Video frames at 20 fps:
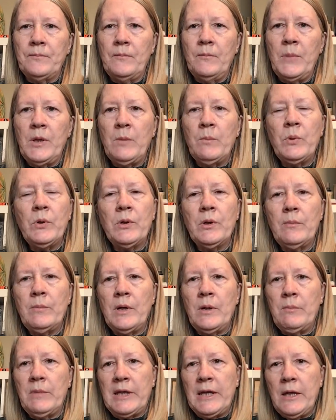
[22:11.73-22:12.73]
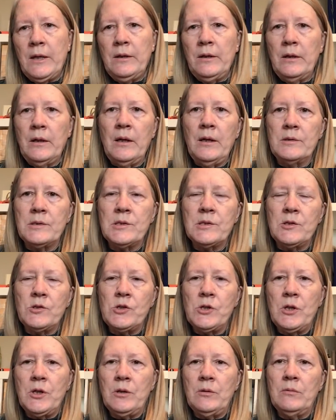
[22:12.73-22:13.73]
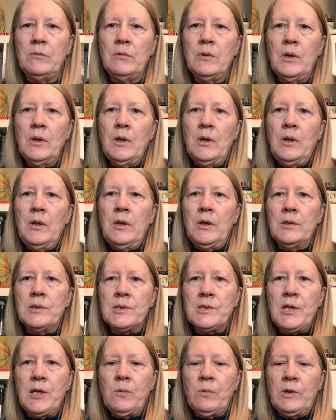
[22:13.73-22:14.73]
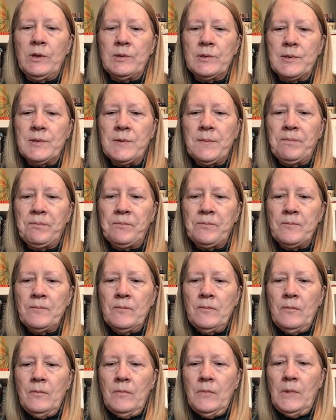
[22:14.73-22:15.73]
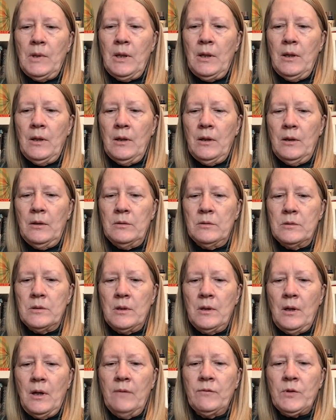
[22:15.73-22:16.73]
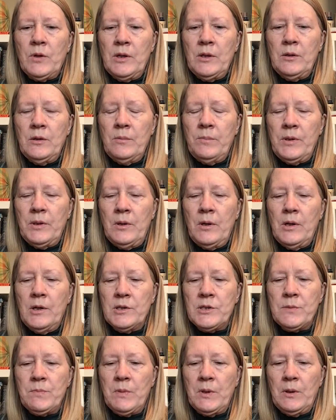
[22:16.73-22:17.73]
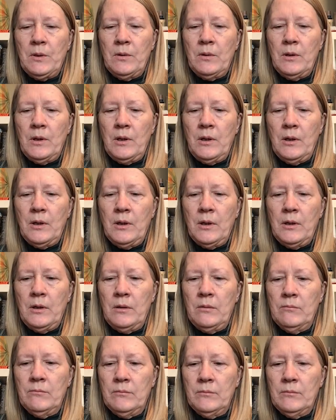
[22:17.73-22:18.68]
being put on by McKenna at Stitching in Sequins. And after I ended up in the hospital, I